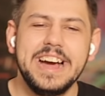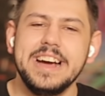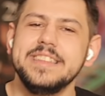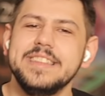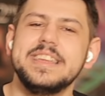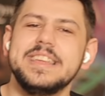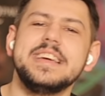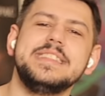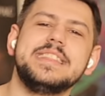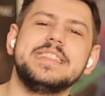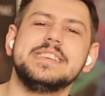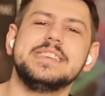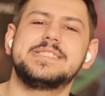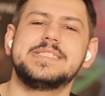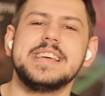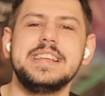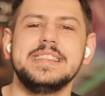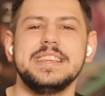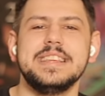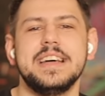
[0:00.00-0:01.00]
they
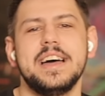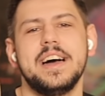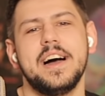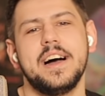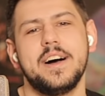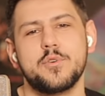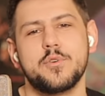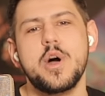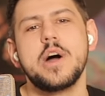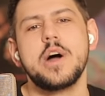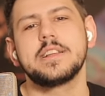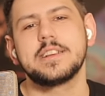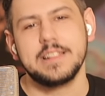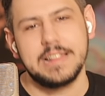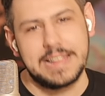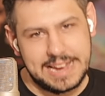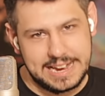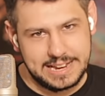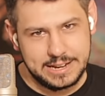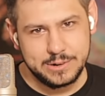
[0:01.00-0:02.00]
sent Ron
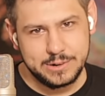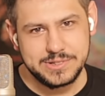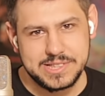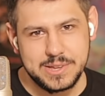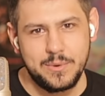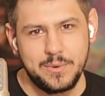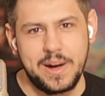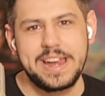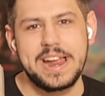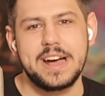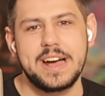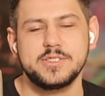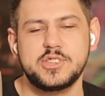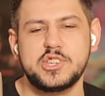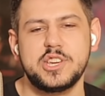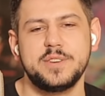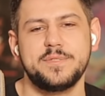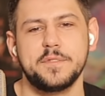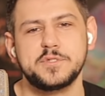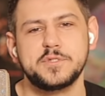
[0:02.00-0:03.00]
Klain, who's the White House
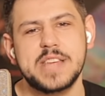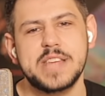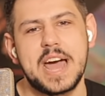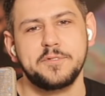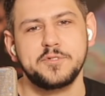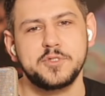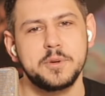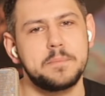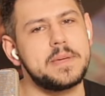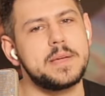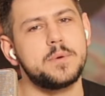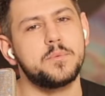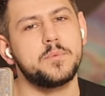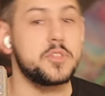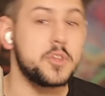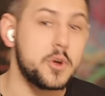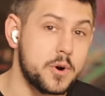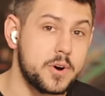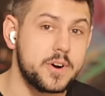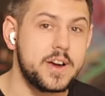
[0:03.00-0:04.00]
chief of staff, to meet with
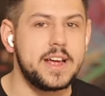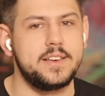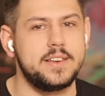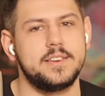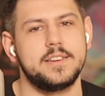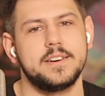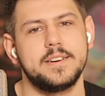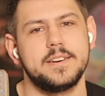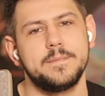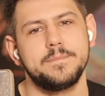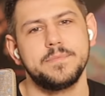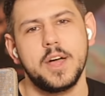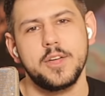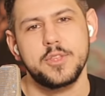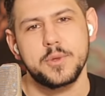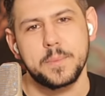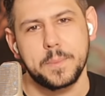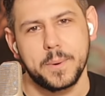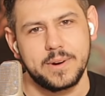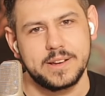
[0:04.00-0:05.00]
her and
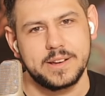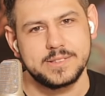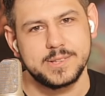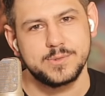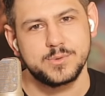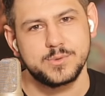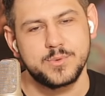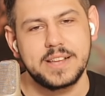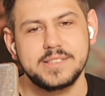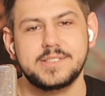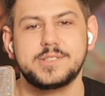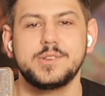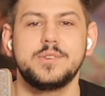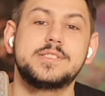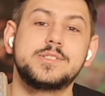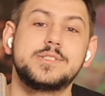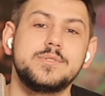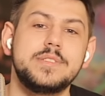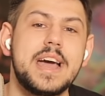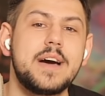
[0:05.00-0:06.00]
other progressives, right?
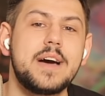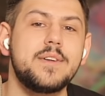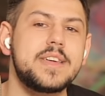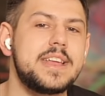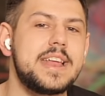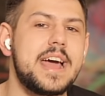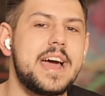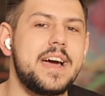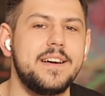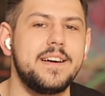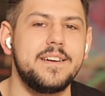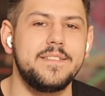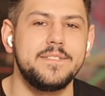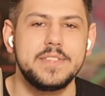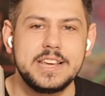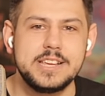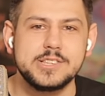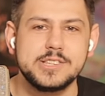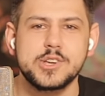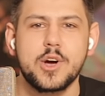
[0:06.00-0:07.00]
So now that
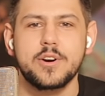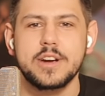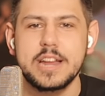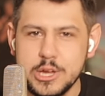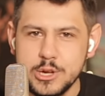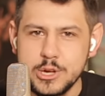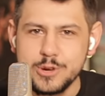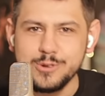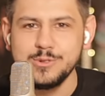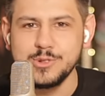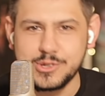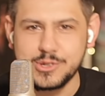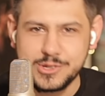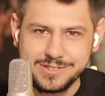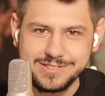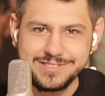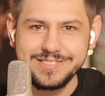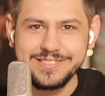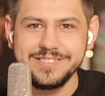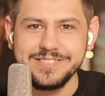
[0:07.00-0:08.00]
he's already
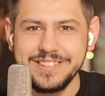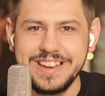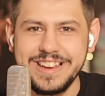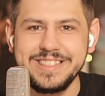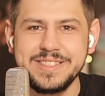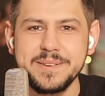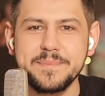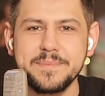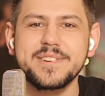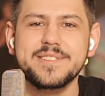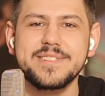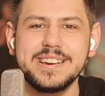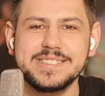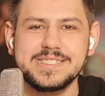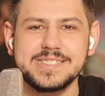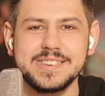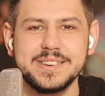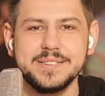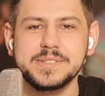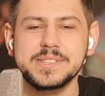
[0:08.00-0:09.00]
used the
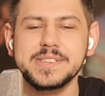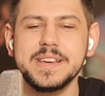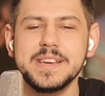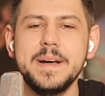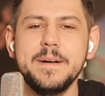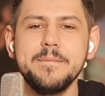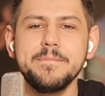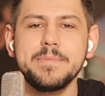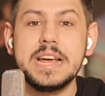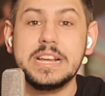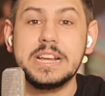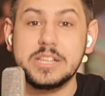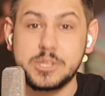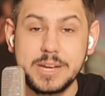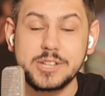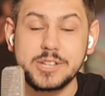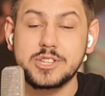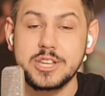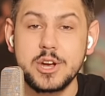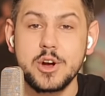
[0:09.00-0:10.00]
progressives, and
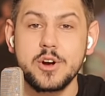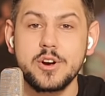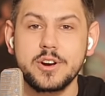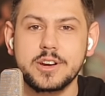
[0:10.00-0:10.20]
especially her,